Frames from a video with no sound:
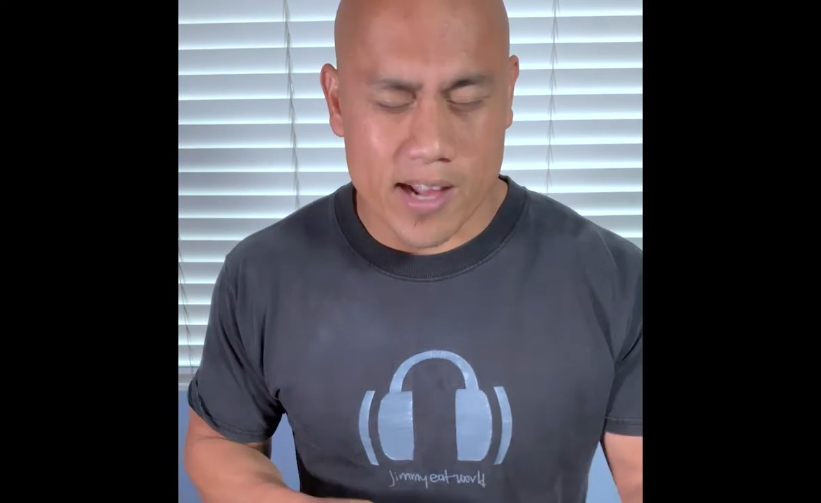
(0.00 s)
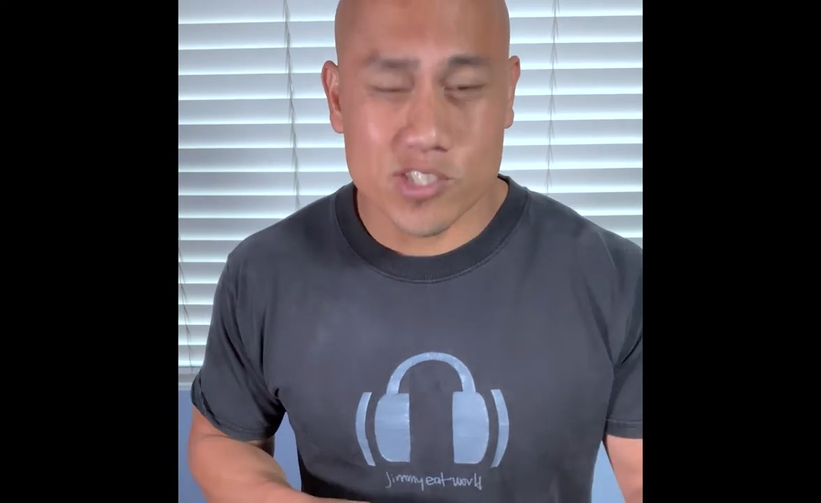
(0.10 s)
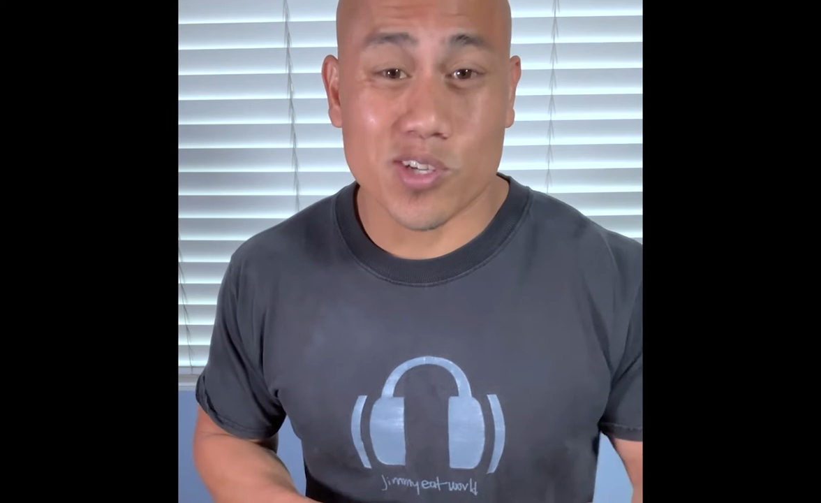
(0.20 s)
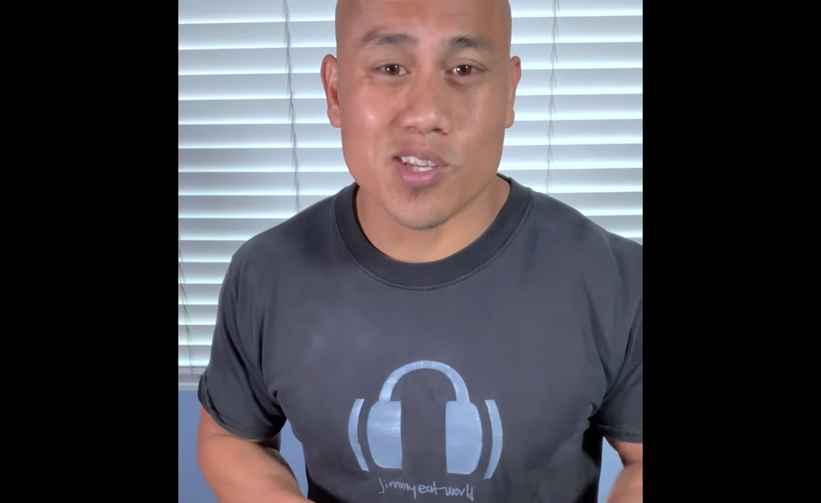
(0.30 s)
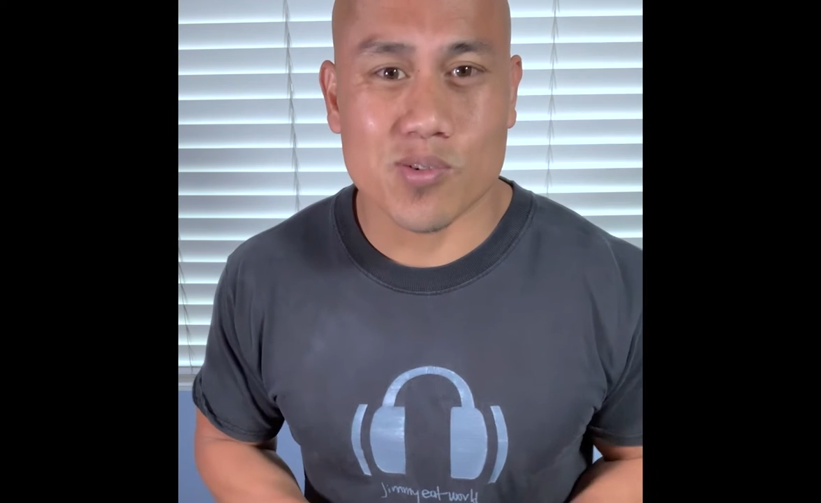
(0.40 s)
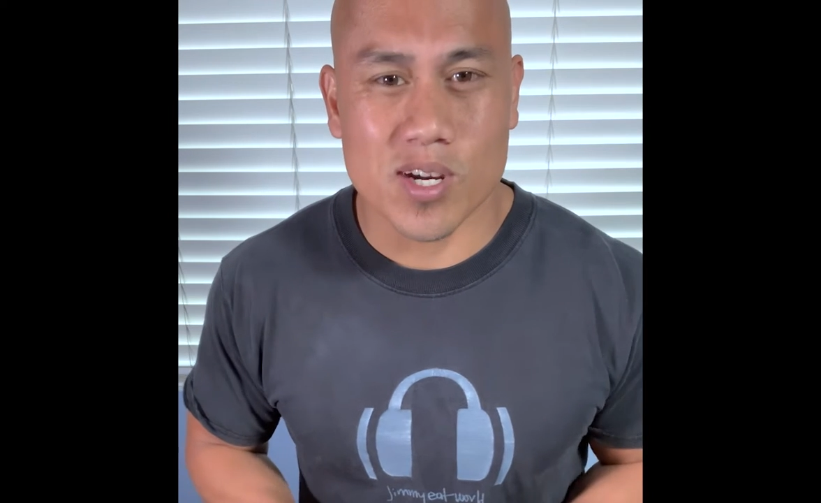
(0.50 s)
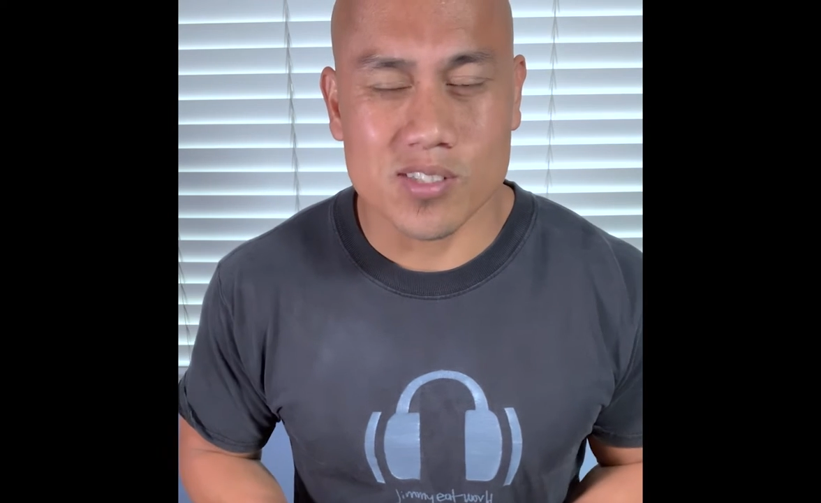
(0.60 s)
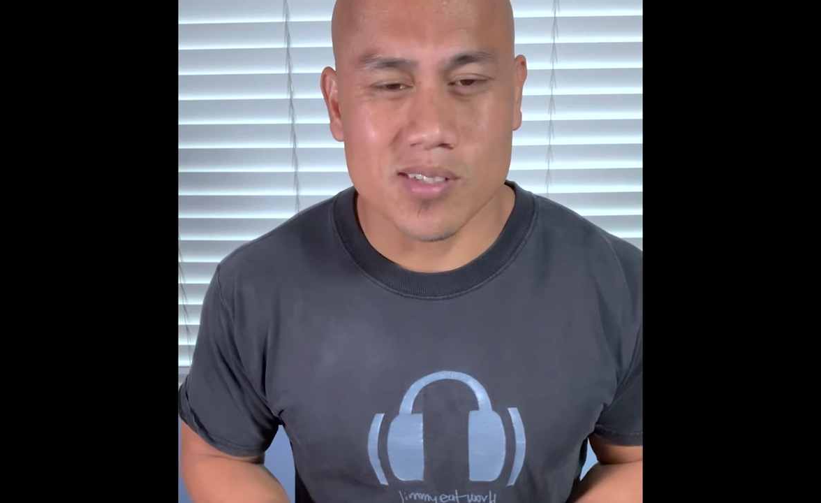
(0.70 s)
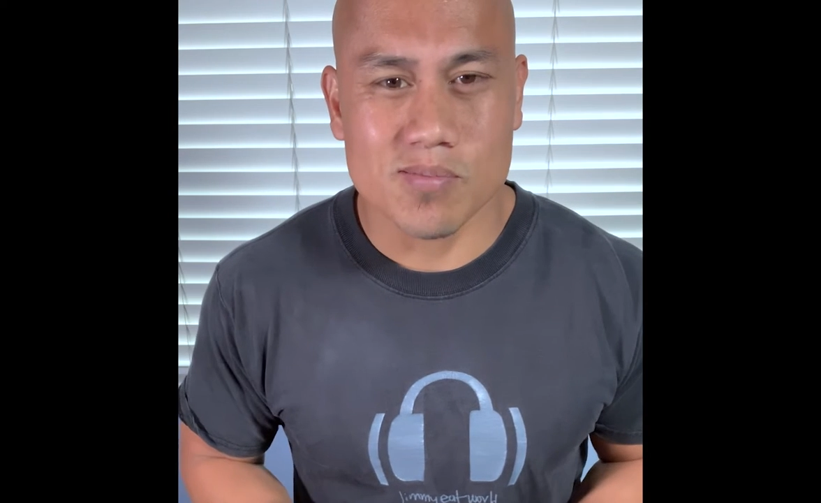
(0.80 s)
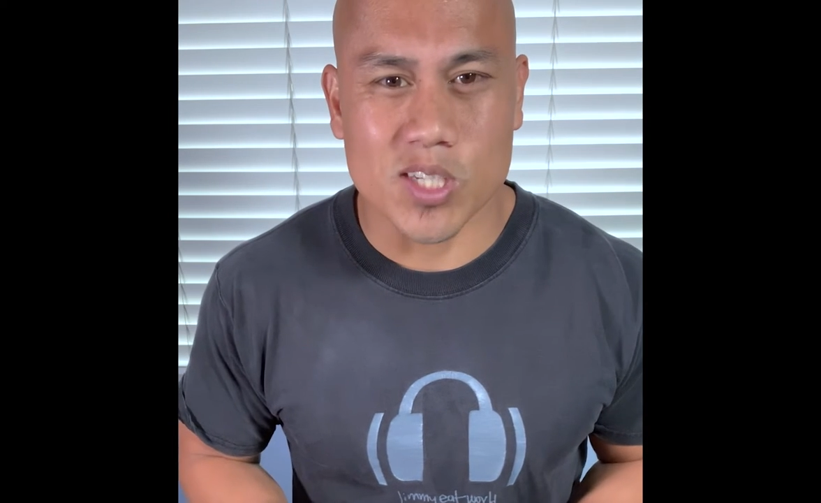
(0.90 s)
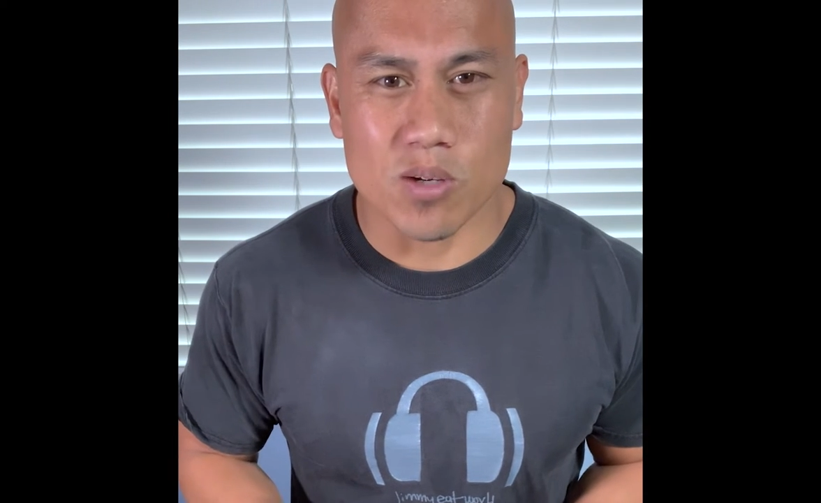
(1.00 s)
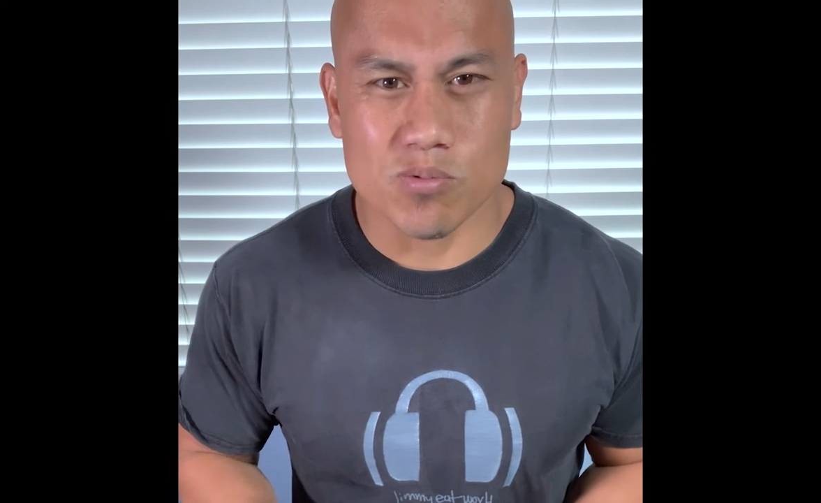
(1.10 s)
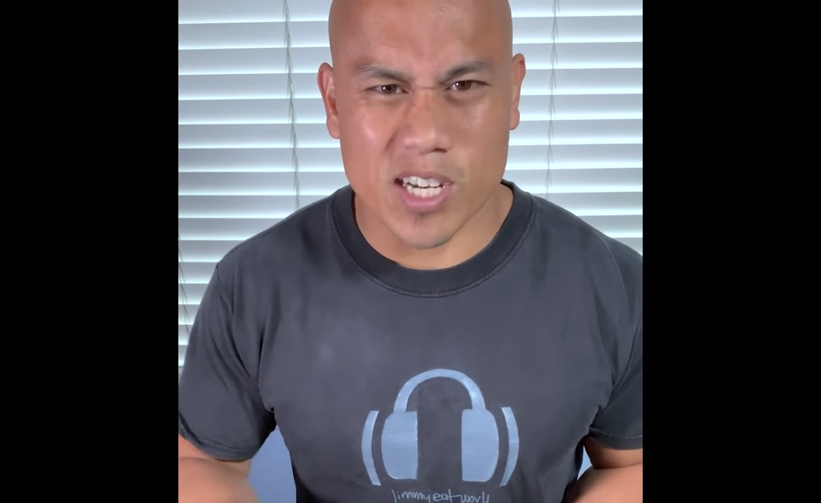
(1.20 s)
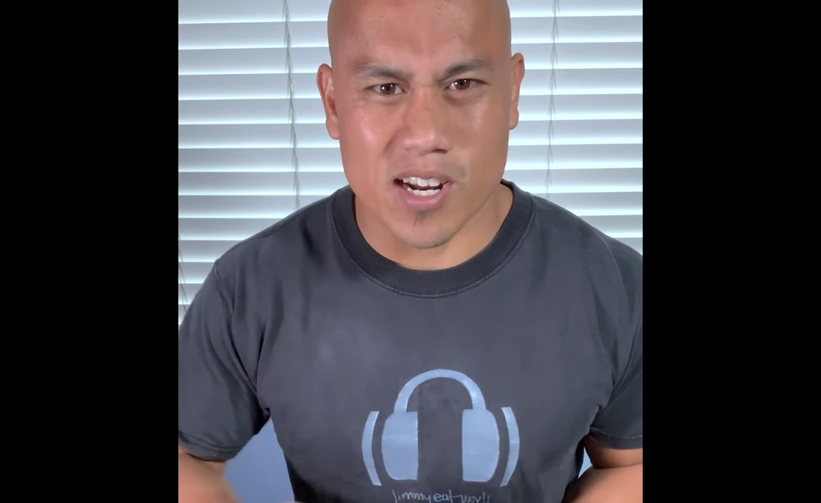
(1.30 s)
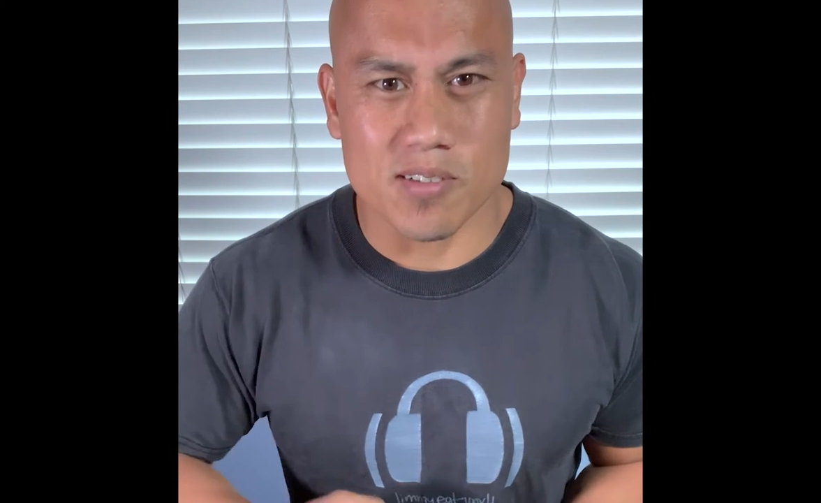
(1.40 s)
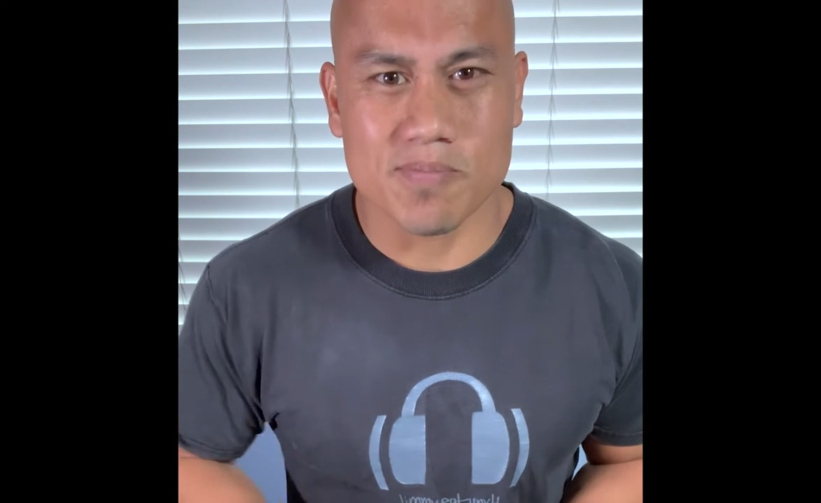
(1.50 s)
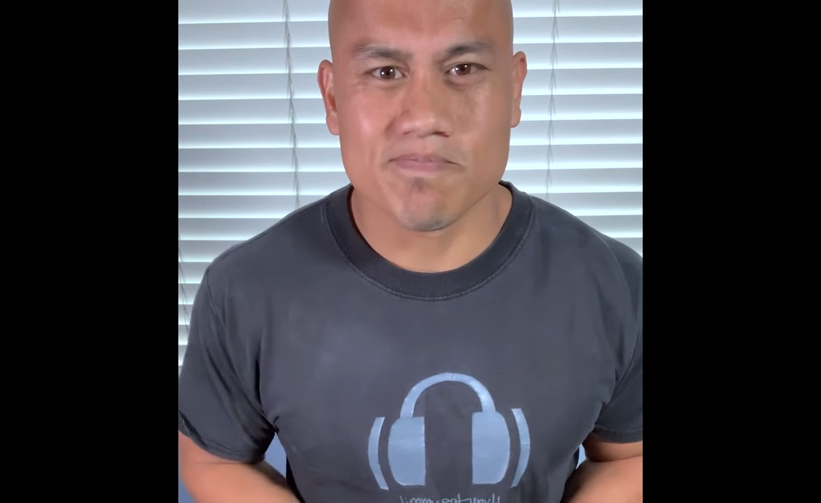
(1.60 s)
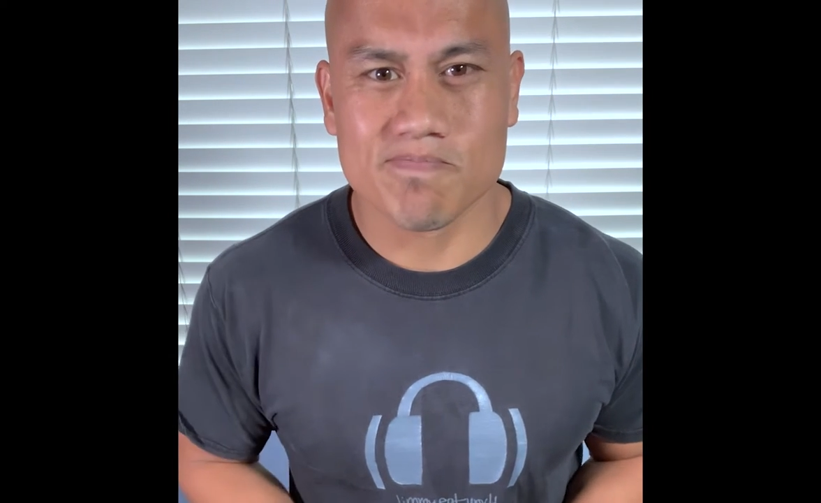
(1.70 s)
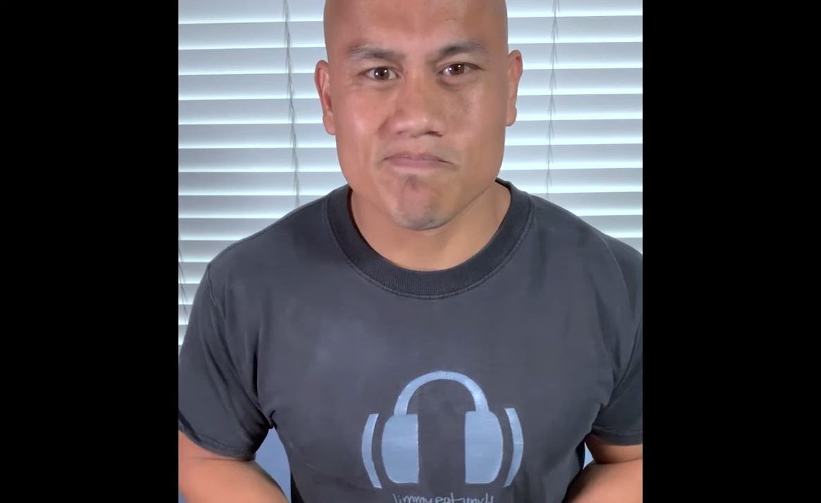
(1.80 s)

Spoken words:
answering this question. So check it out.